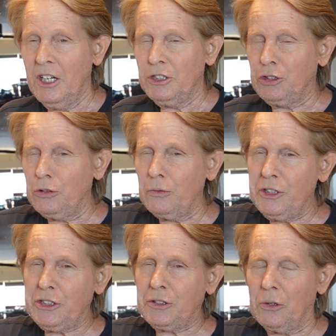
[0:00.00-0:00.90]

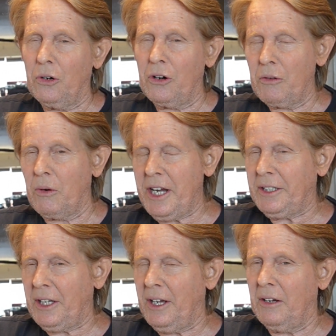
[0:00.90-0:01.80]
Jewelry store
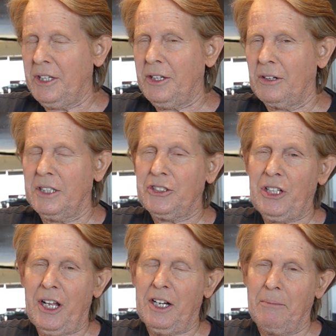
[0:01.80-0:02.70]
right down here on
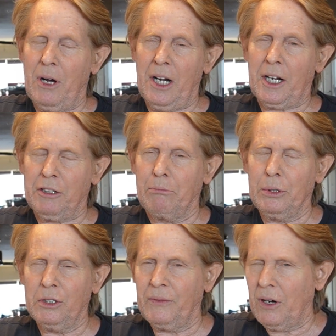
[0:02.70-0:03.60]
Santa Monica
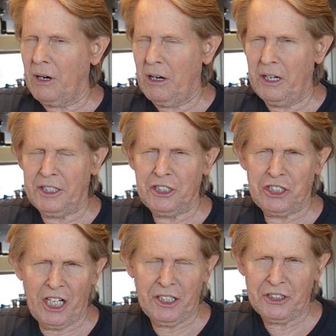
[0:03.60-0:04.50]
Boulevard in
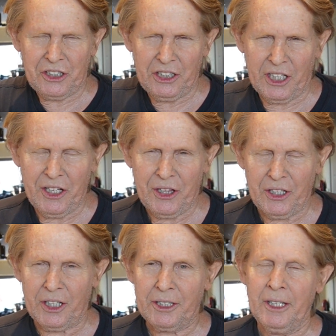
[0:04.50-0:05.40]
Genesee, I
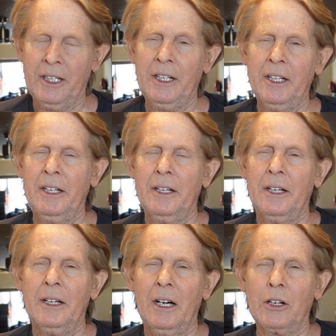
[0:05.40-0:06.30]
think.
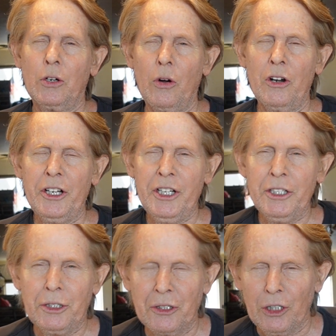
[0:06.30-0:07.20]

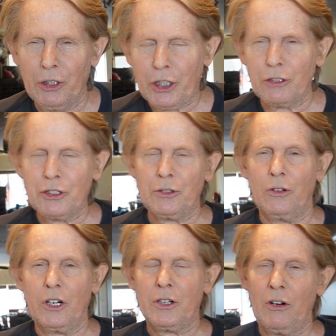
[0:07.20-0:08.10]
According to the liquor
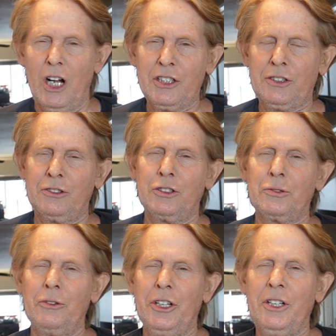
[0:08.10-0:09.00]
store across the
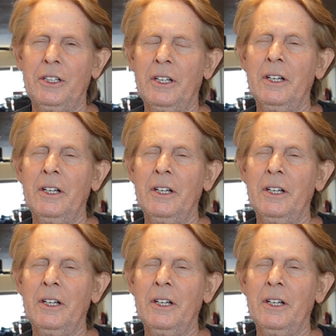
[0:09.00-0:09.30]
street,